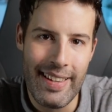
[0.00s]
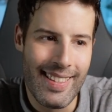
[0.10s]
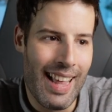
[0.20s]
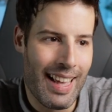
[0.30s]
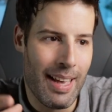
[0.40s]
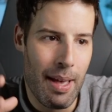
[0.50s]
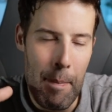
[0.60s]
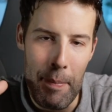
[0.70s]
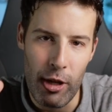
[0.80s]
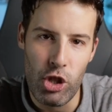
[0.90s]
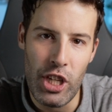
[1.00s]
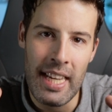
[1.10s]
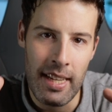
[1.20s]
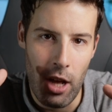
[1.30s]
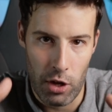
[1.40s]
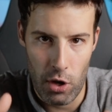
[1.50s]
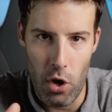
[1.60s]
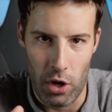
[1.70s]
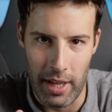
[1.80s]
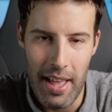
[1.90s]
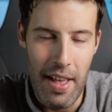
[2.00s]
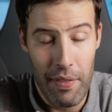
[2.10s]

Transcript: It's like a machine, a cog,